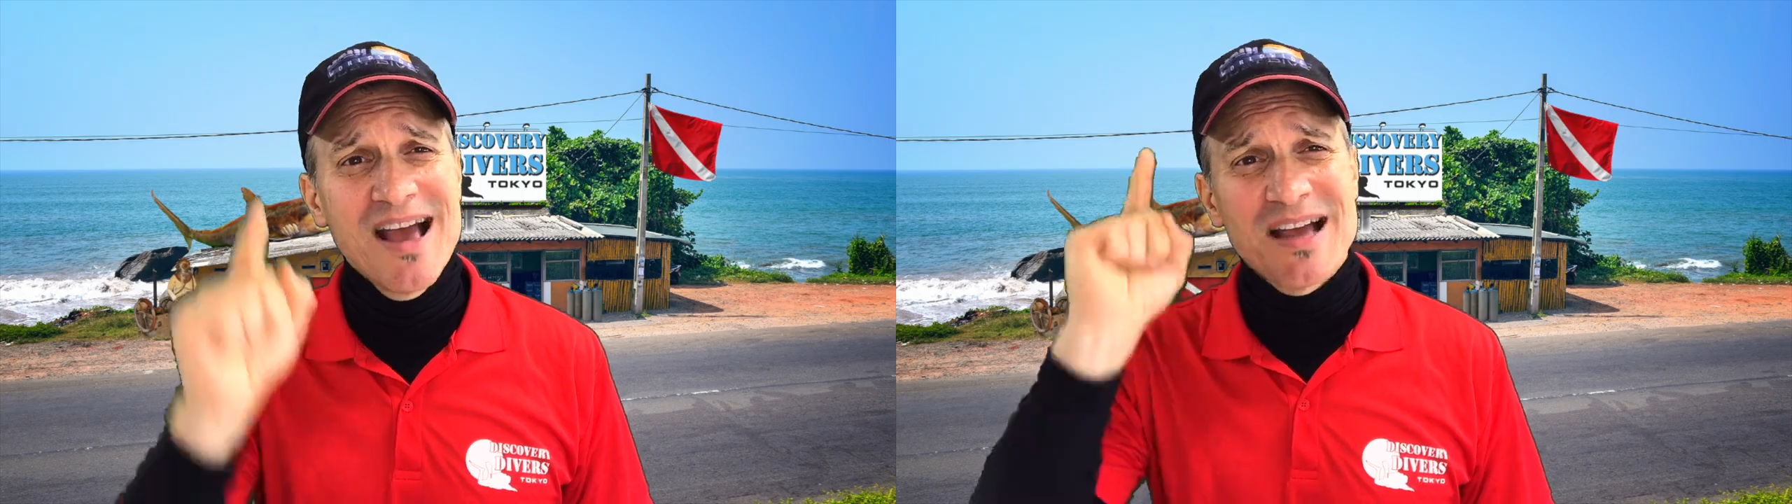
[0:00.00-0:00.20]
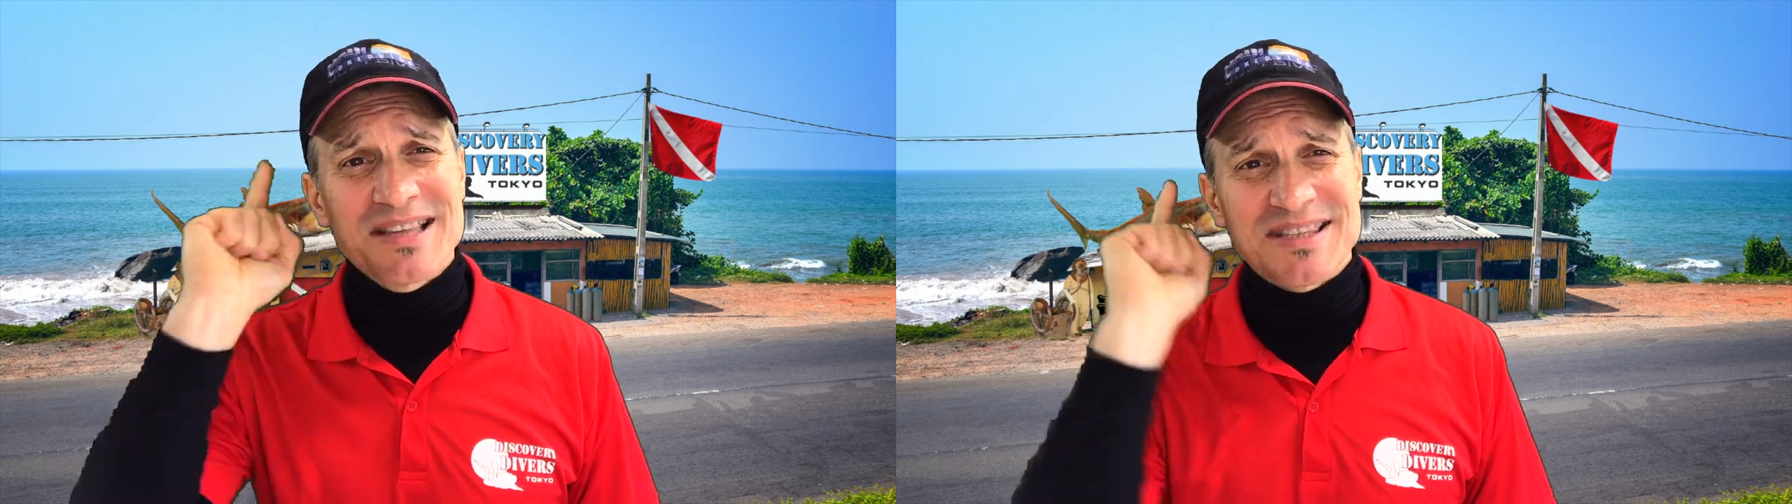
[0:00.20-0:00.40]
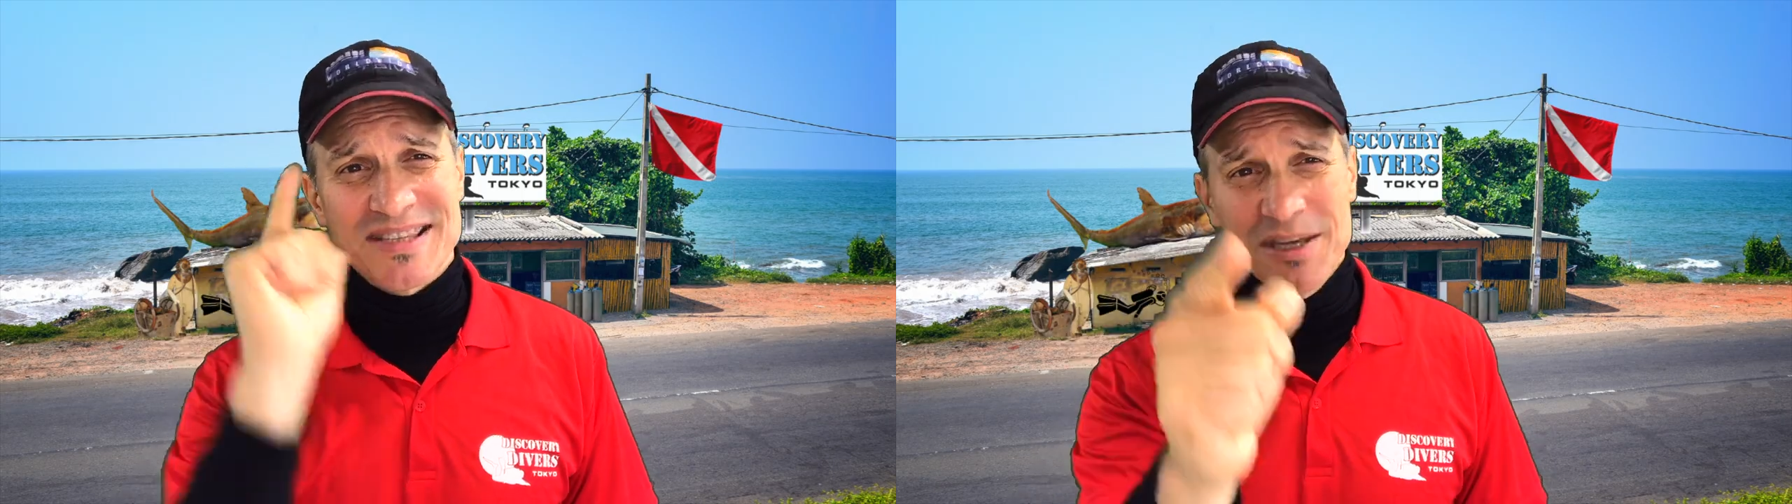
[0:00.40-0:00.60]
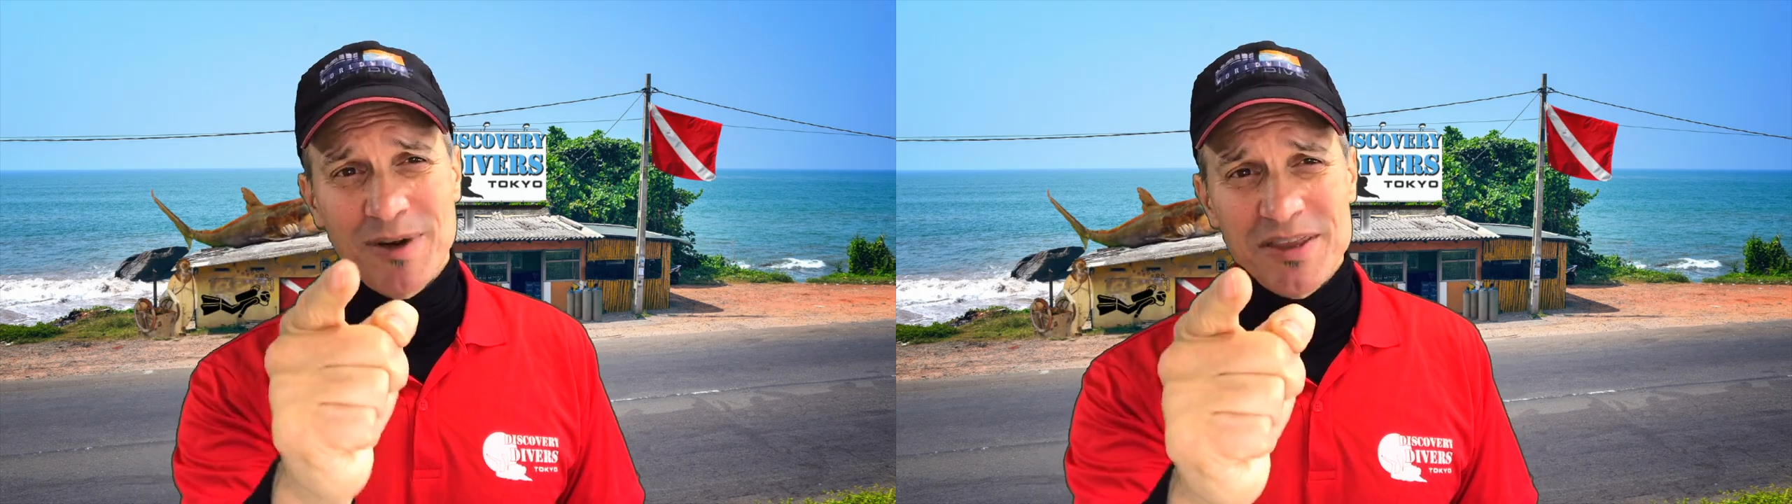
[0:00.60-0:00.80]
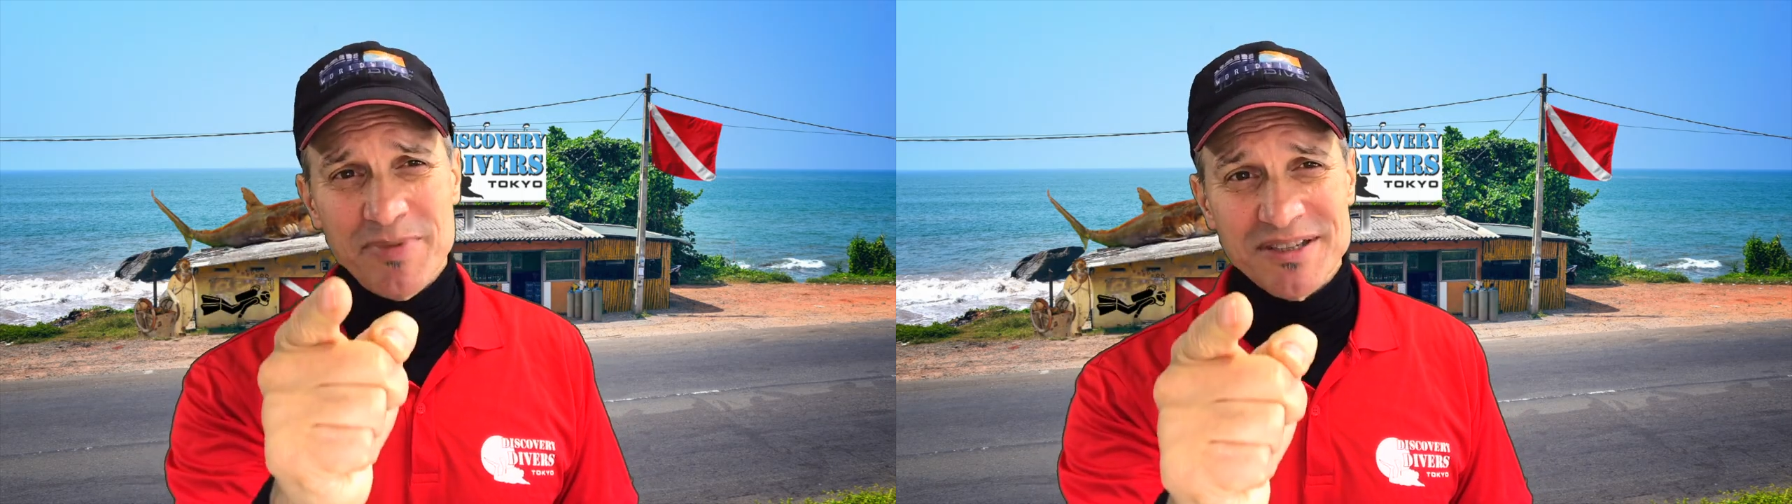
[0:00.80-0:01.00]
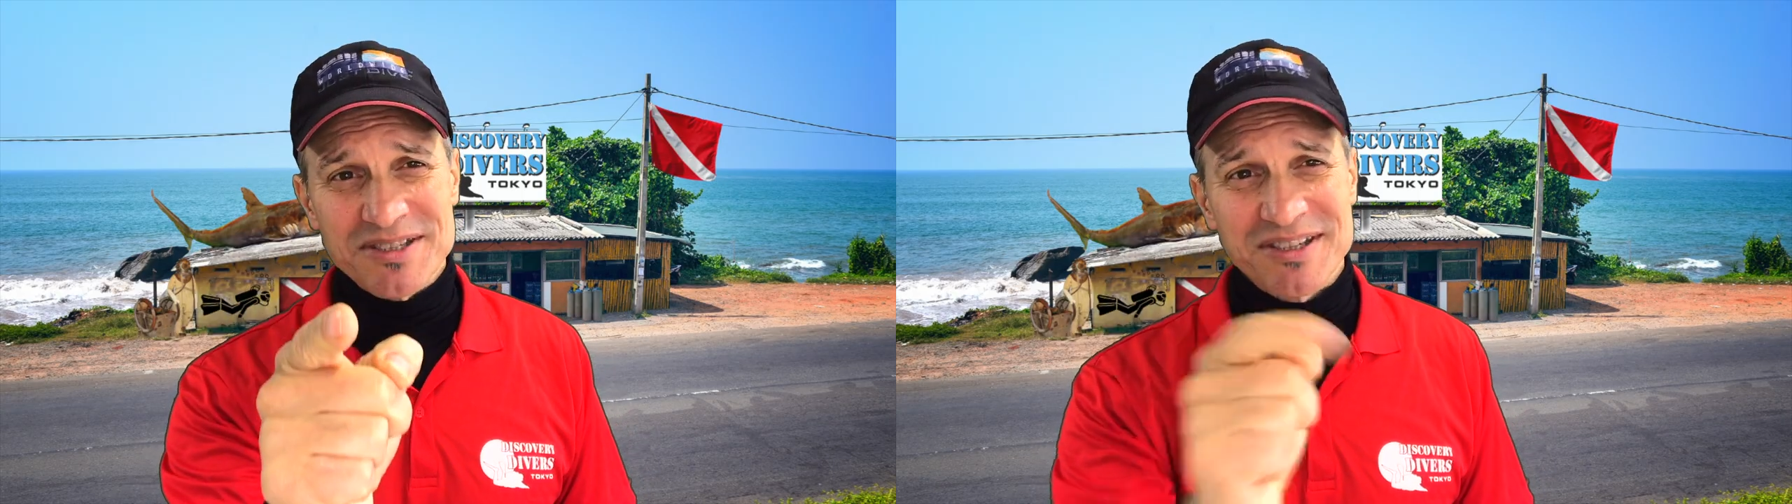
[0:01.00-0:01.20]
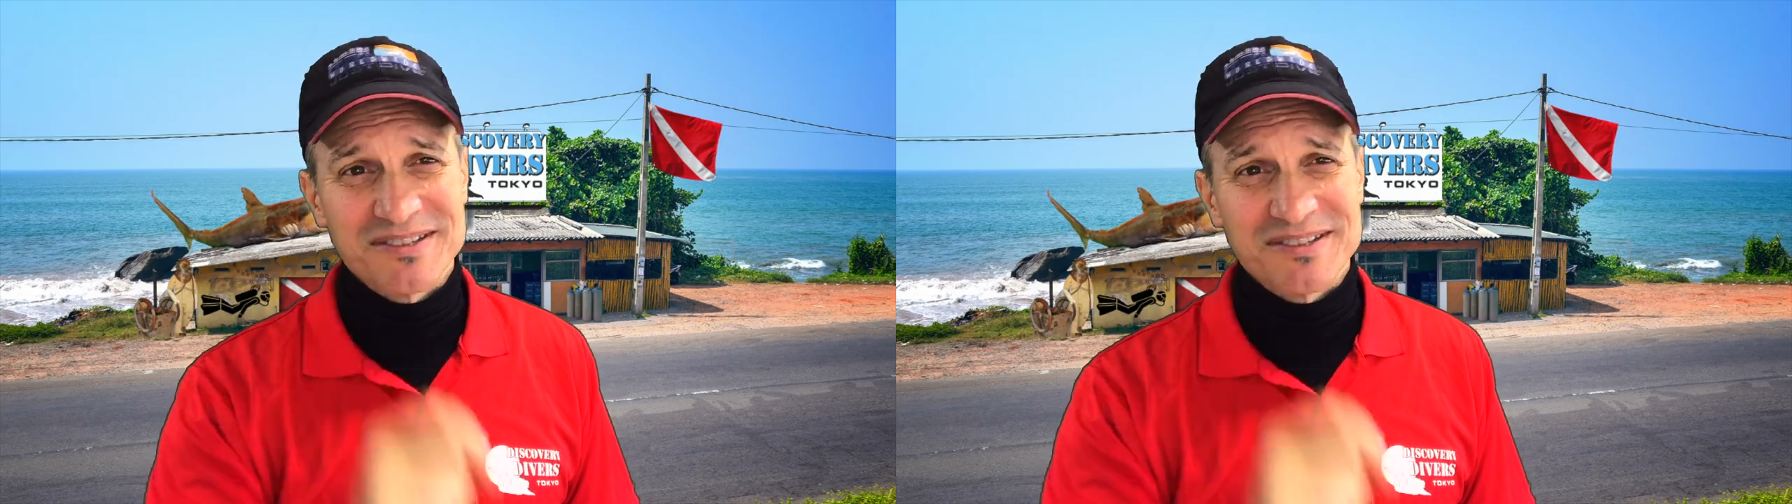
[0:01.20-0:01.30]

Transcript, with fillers: See you on the beach.